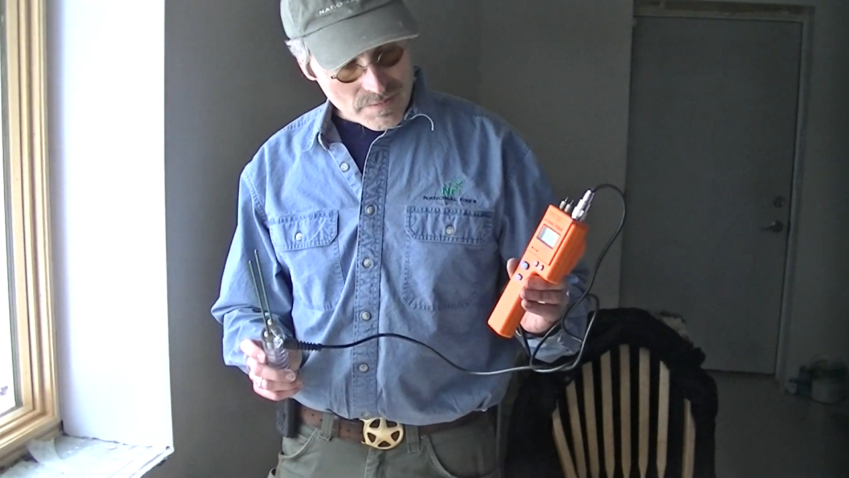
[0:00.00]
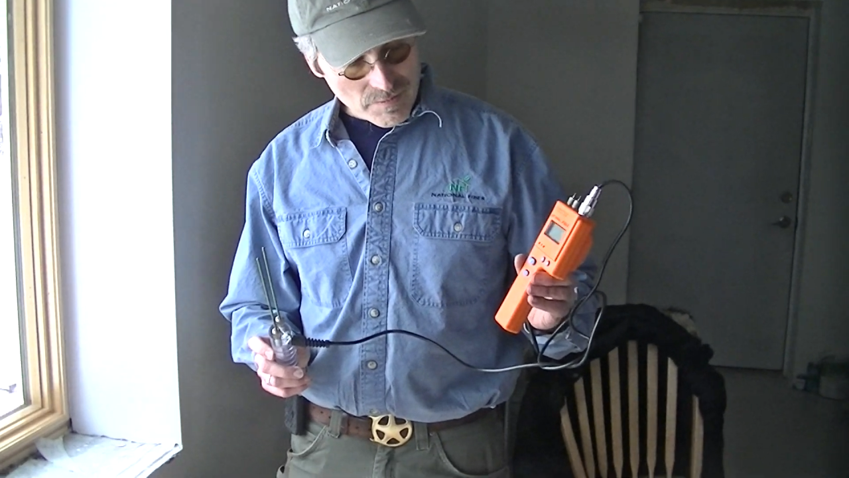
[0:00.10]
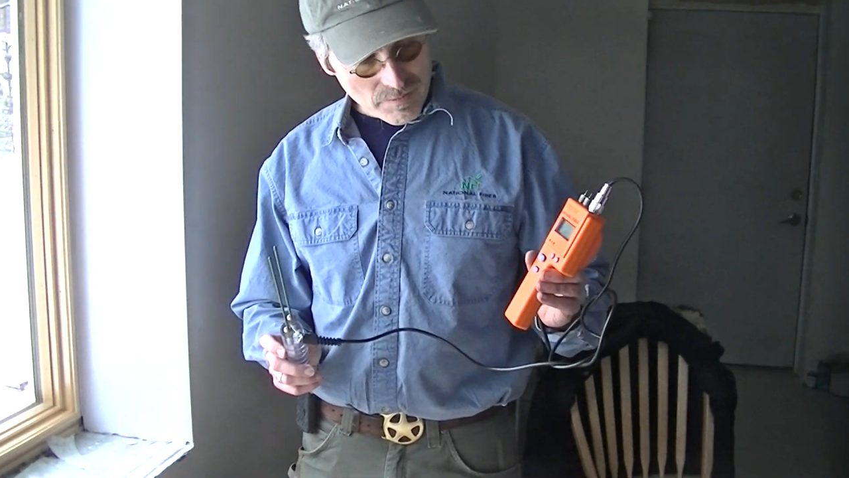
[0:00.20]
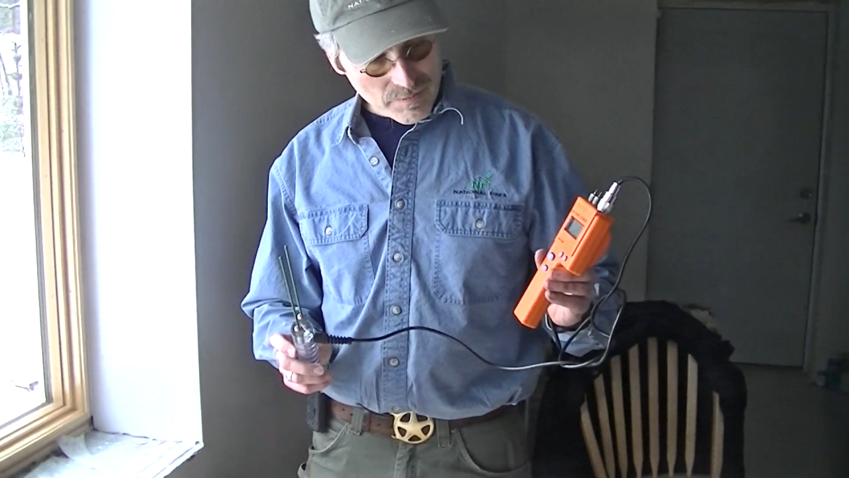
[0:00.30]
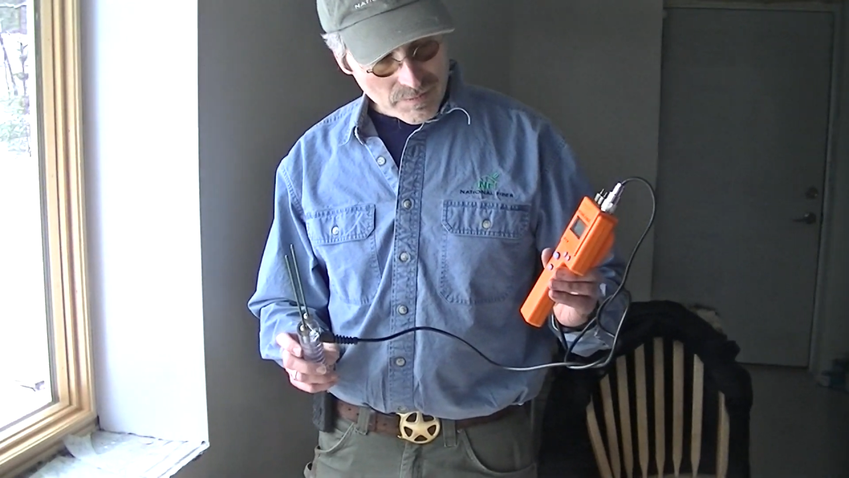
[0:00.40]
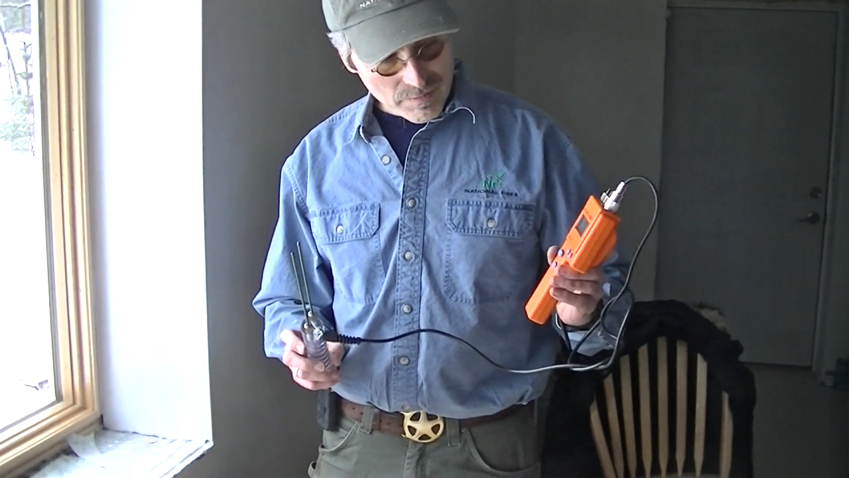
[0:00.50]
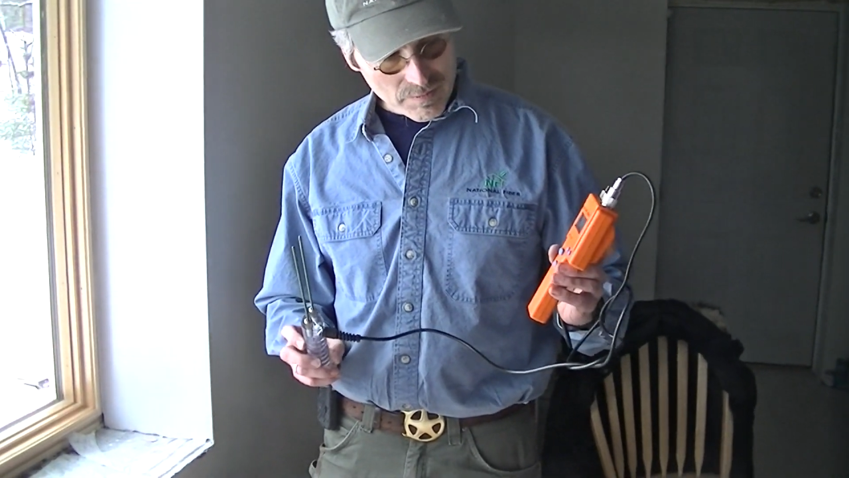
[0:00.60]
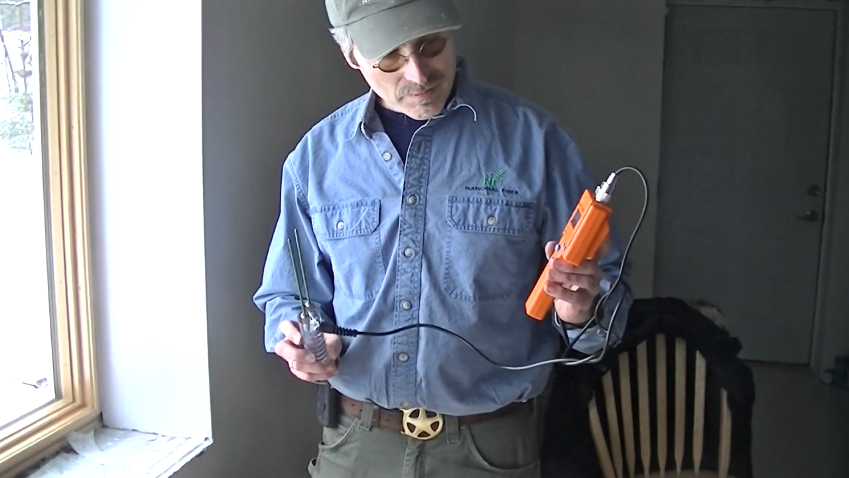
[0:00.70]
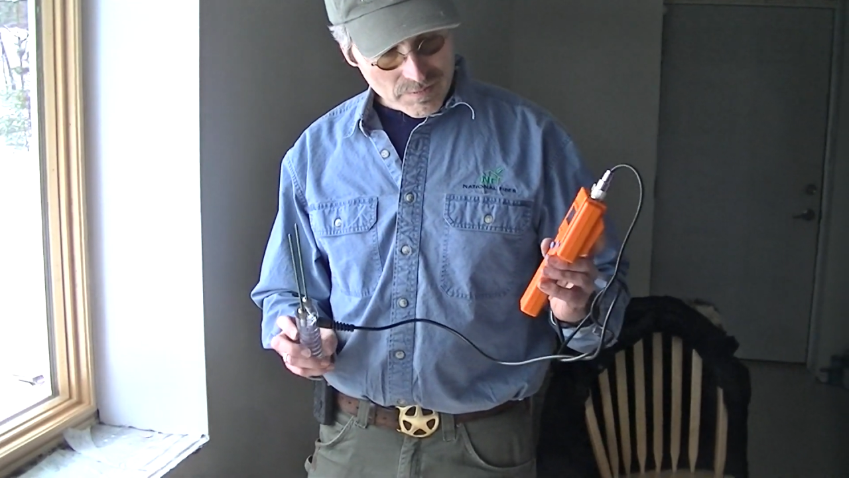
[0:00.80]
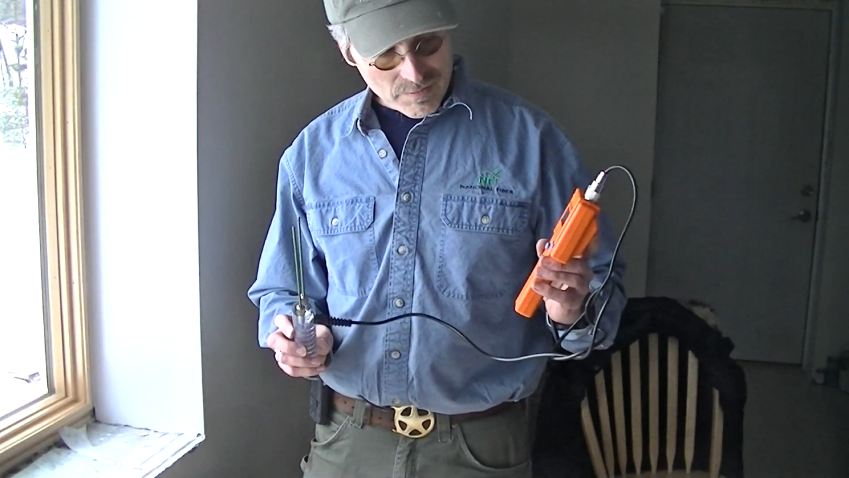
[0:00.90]
the exterior
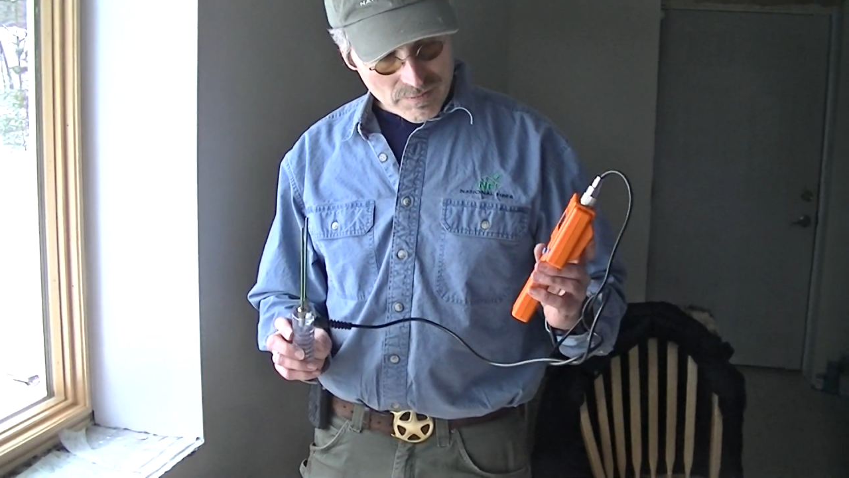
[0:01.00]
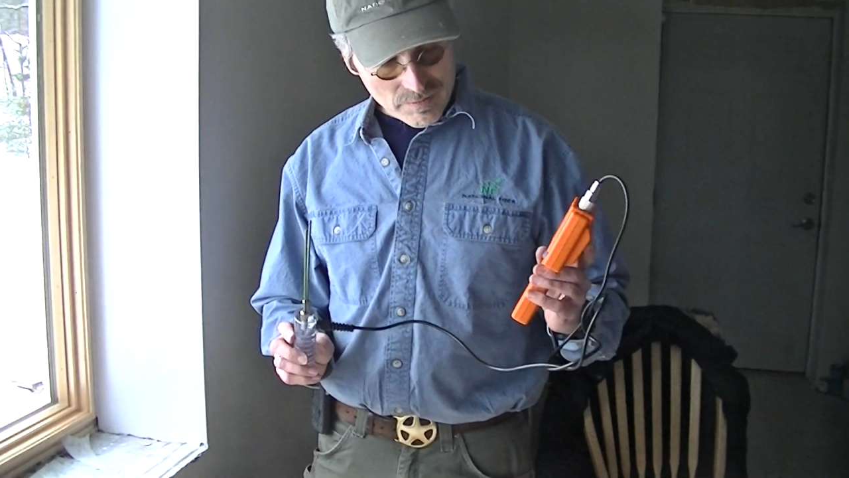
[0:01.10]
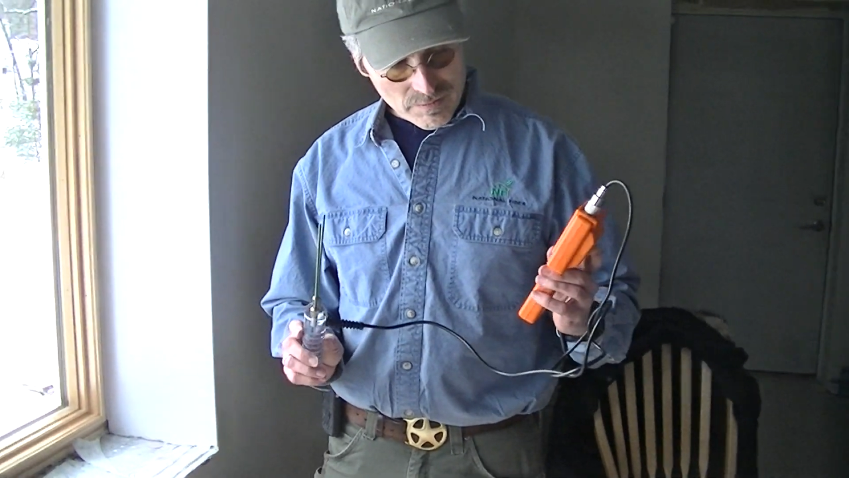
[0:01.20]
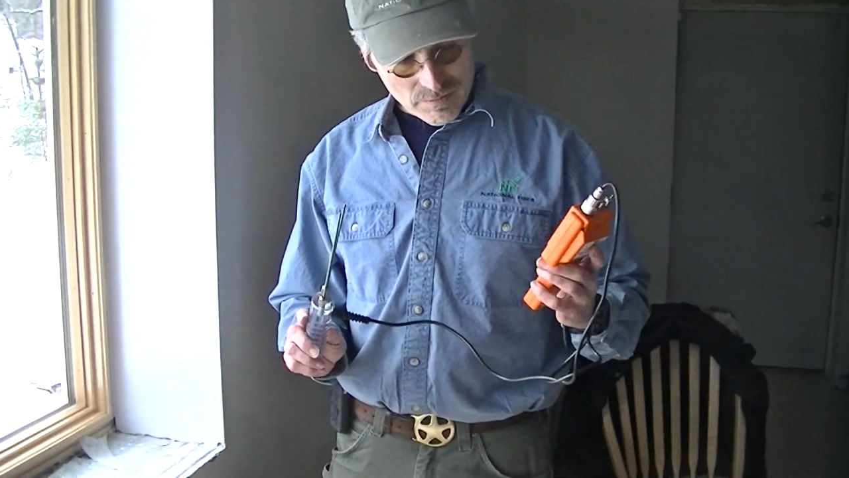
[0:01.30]
sheathing.